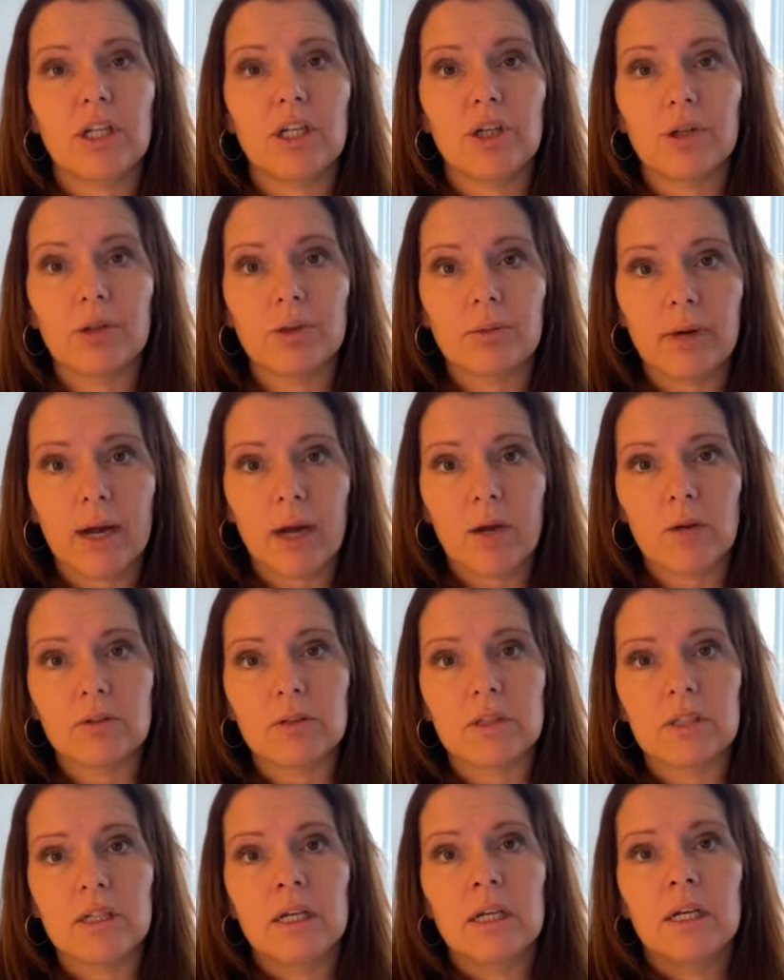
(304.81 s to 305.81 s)
year
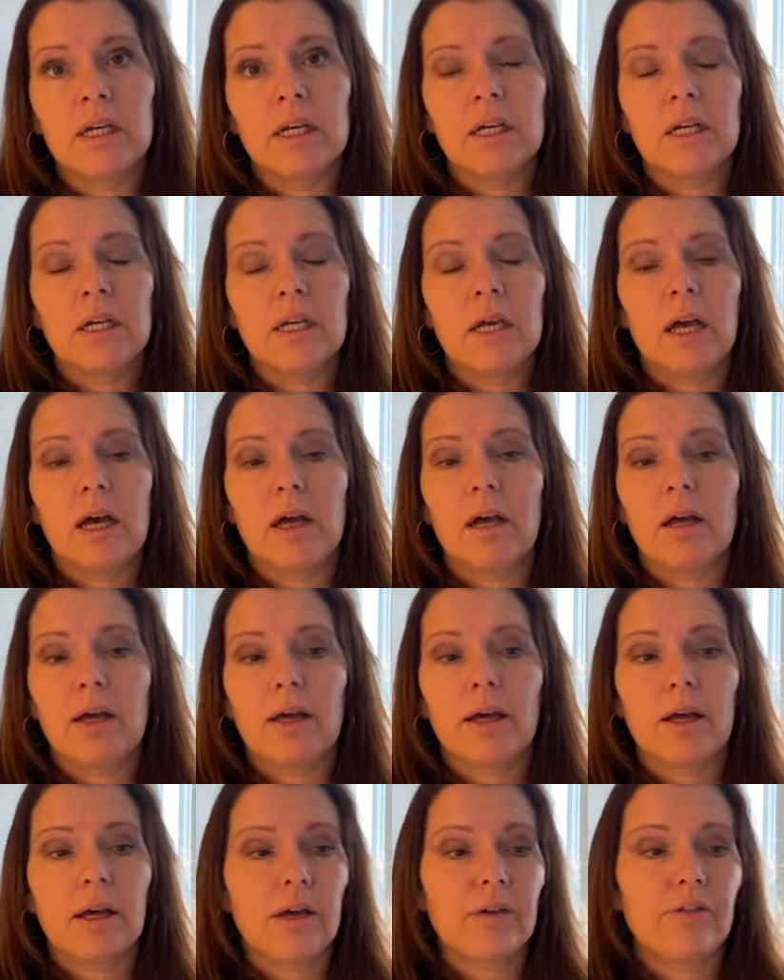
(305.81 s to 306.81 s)
round.
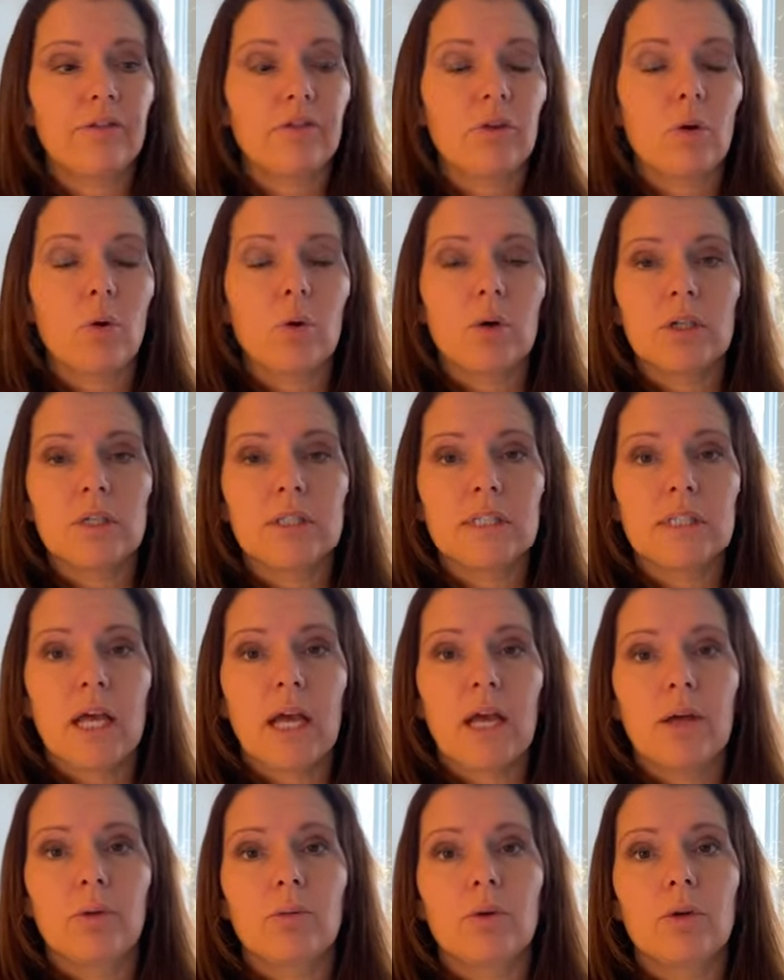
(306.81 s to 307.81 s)
Of course,
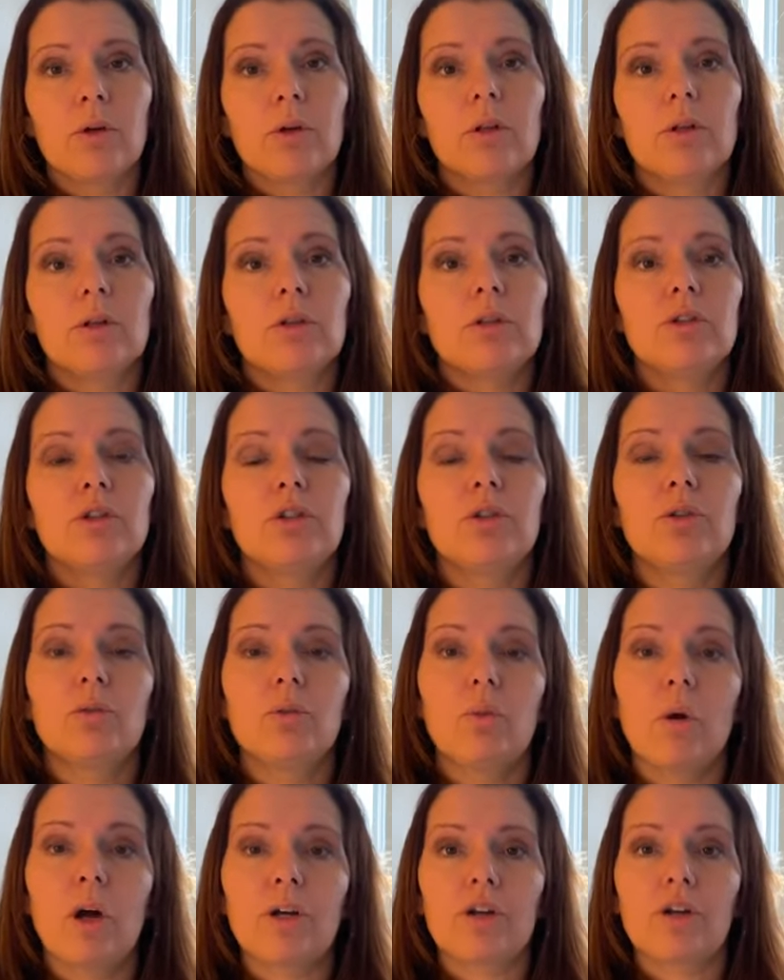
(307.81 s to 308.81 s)
I will do
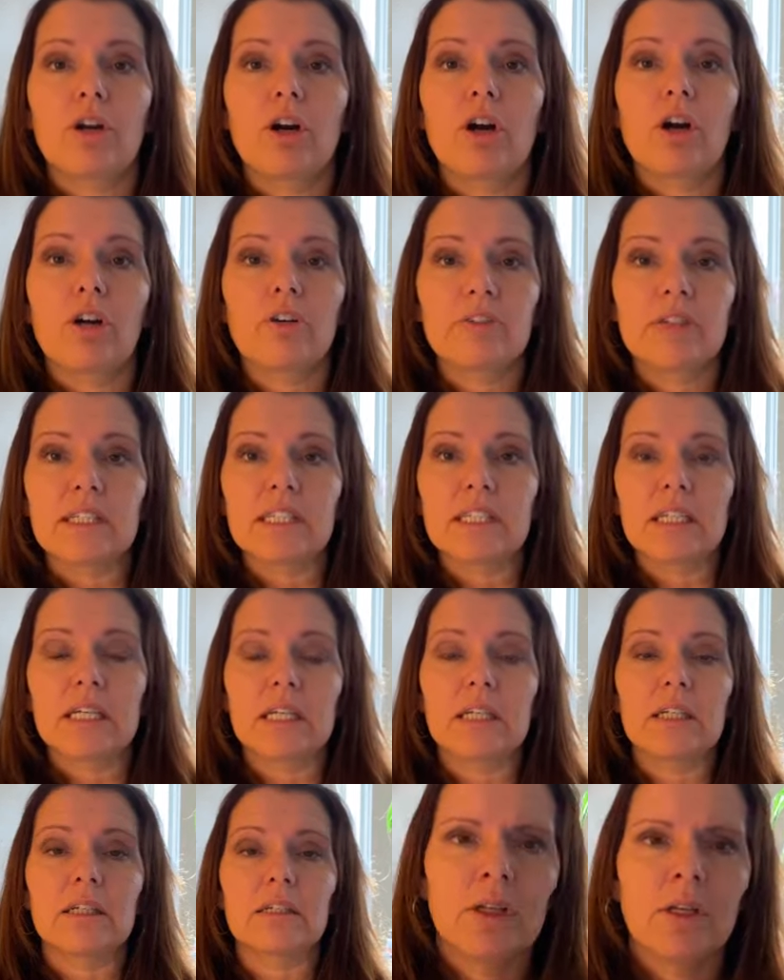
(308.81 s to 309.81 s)
water
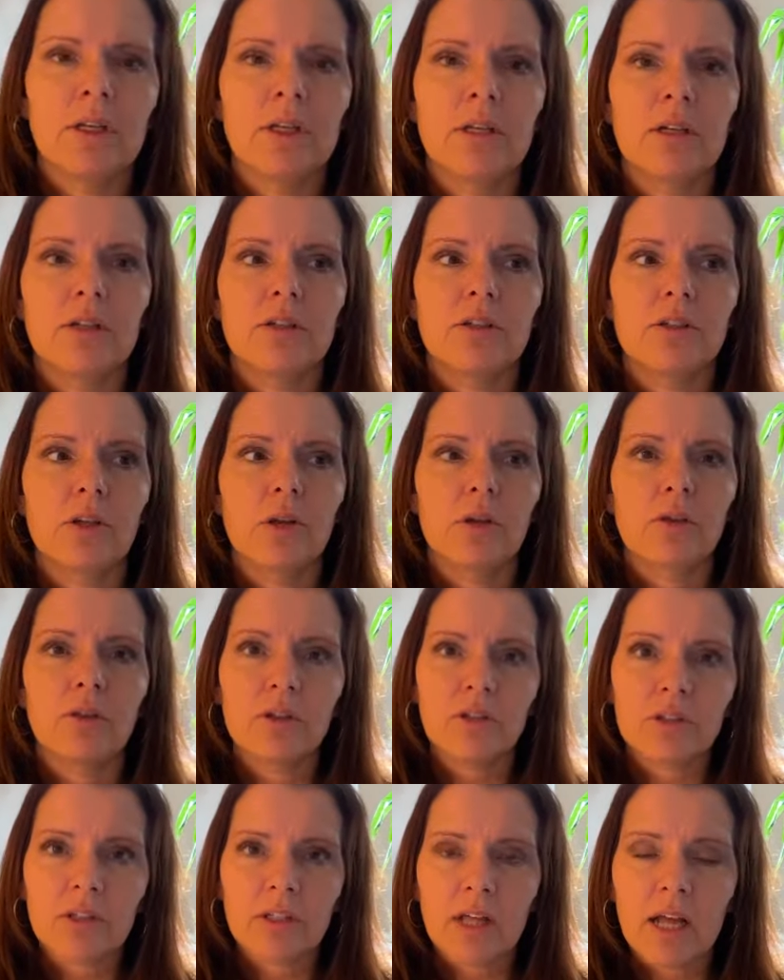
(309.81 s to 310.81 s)
harvesting. So
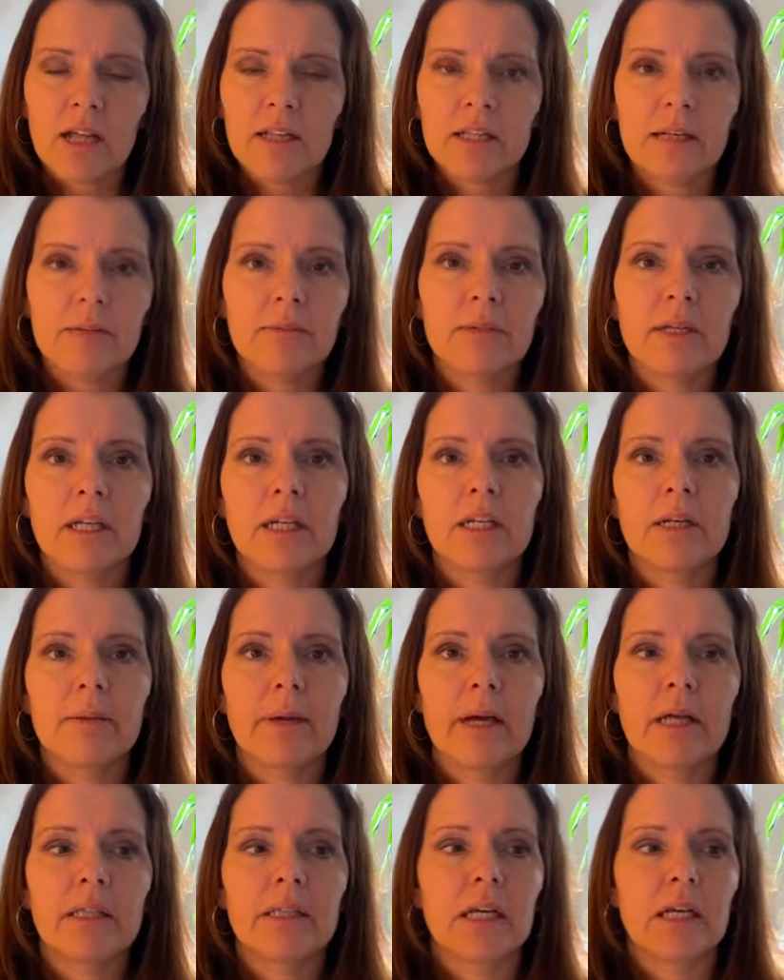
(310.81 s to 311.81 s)
there's a lot that I'm thinking
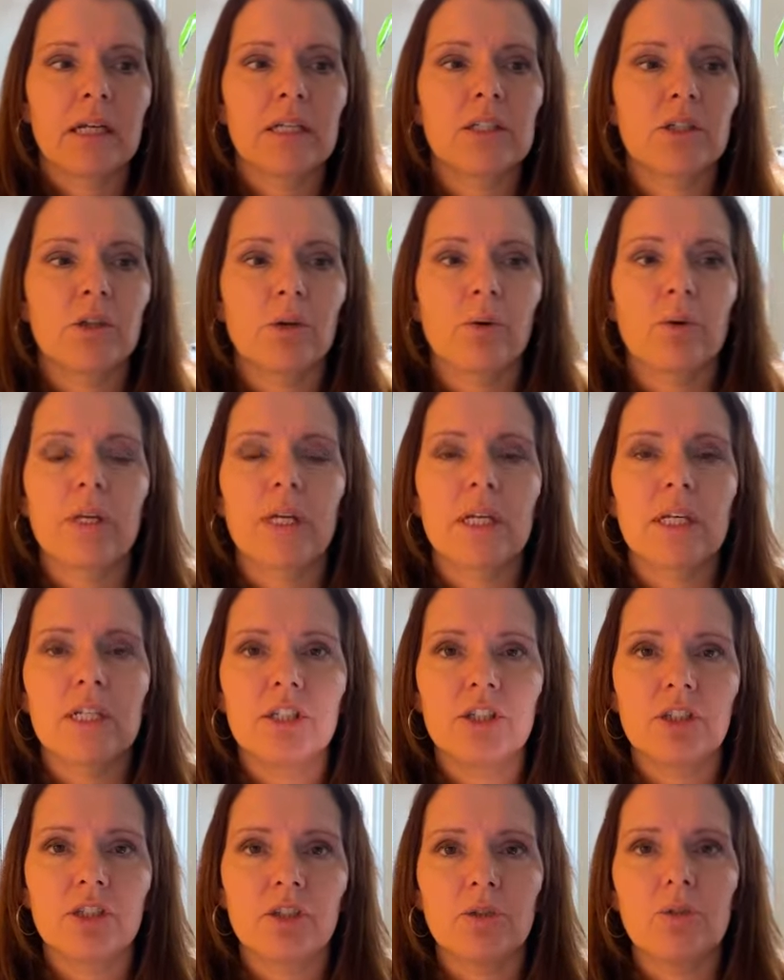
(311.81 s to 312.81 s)
about that is going
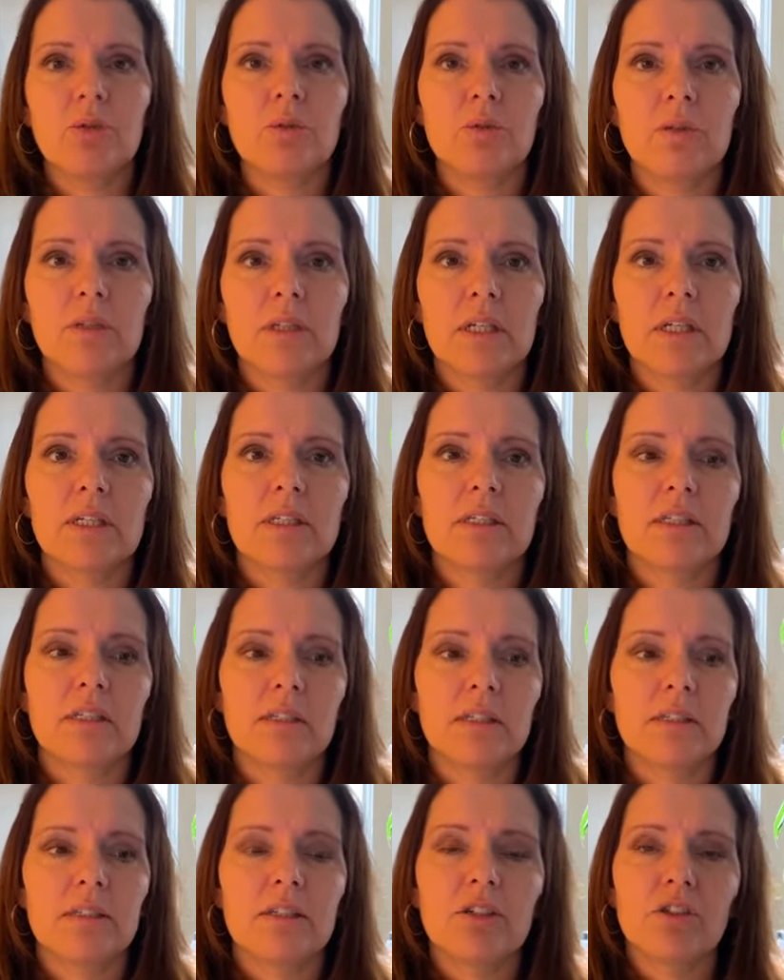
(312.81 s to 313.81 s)
into this
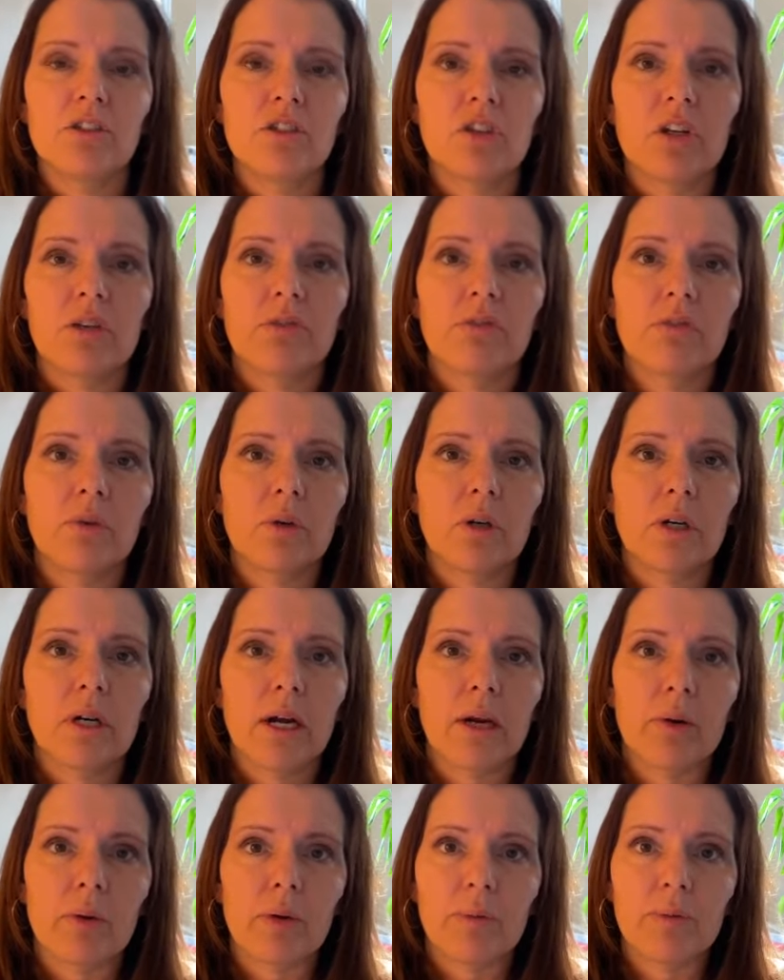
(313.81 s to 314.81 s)
decision for
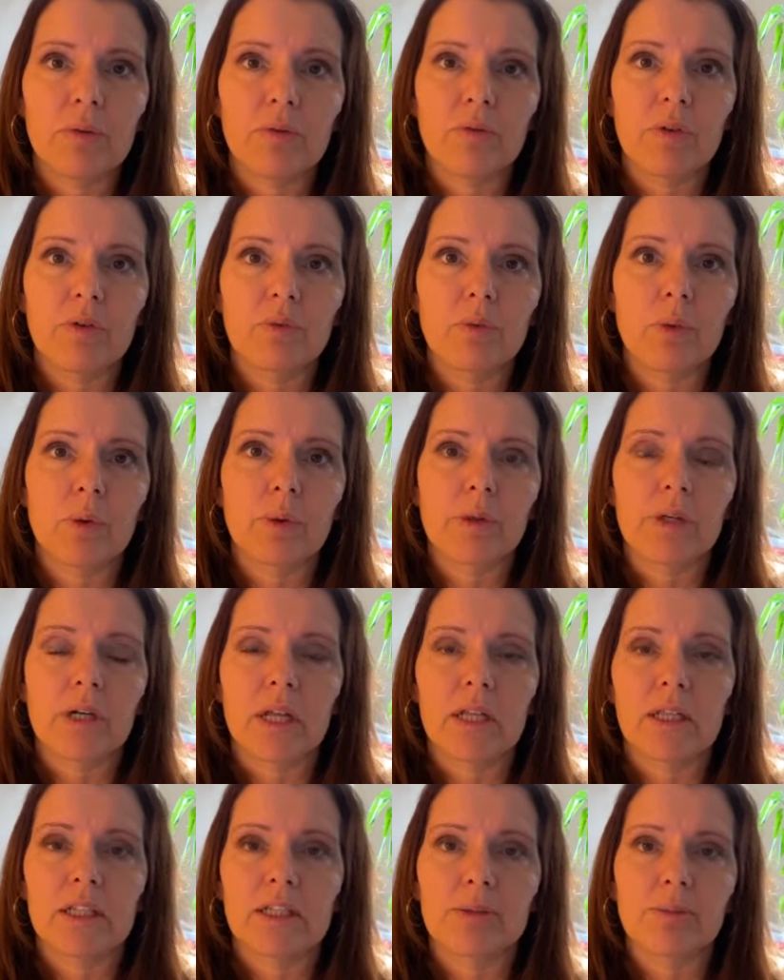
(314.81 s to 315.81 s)
how I'm moving forward
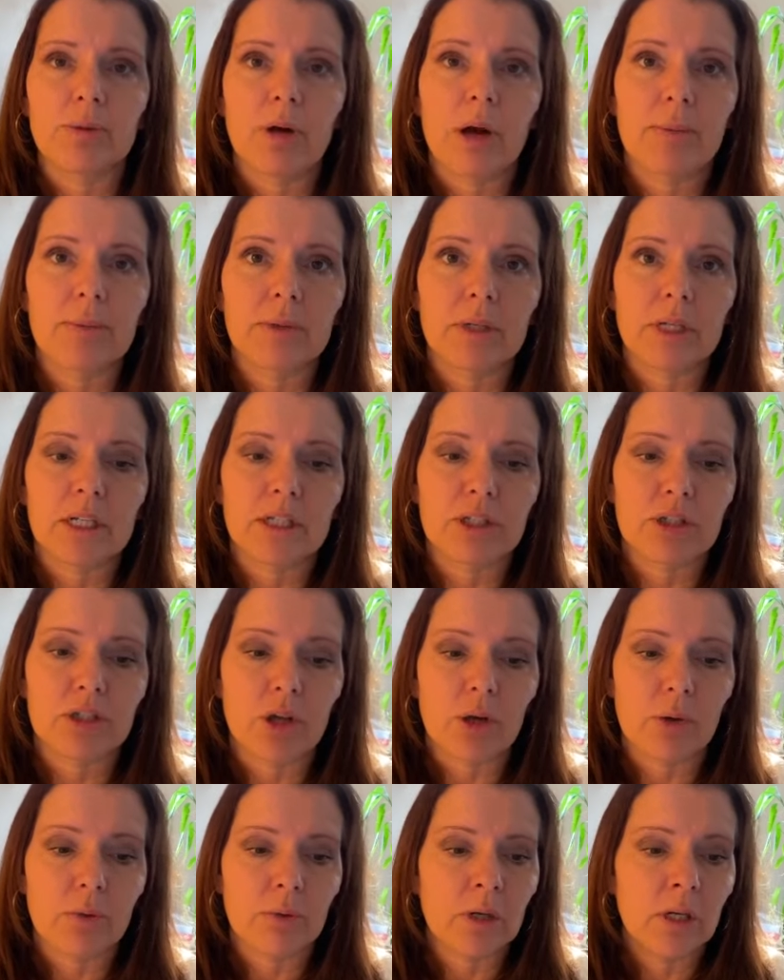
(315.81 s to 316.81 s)
on this property.
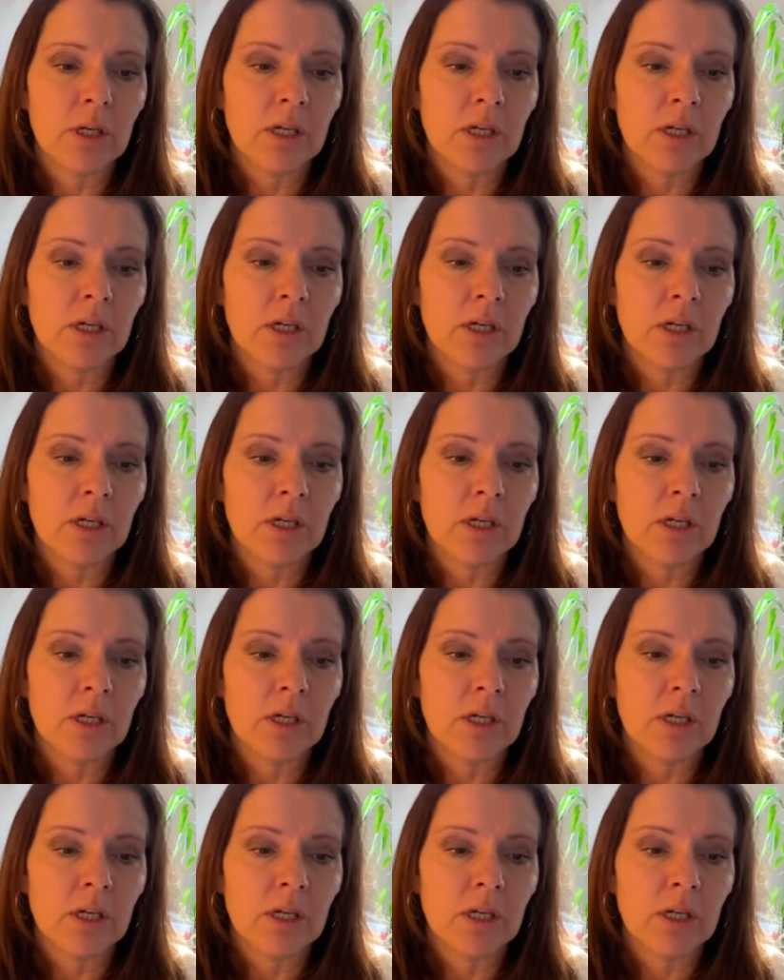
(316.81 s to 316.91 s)
So